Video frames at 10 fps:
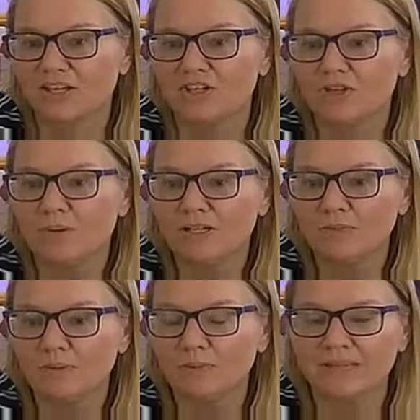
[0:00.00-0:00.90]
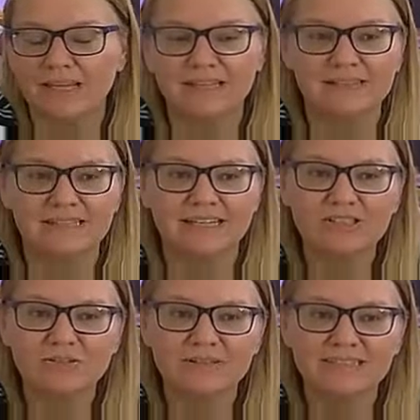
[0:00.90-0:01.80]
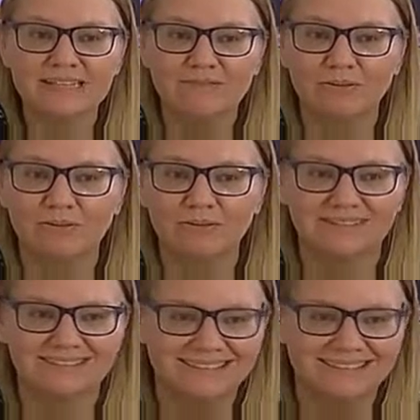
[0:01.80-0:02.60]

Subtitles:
You wanted to work with kids? Kids are the devil.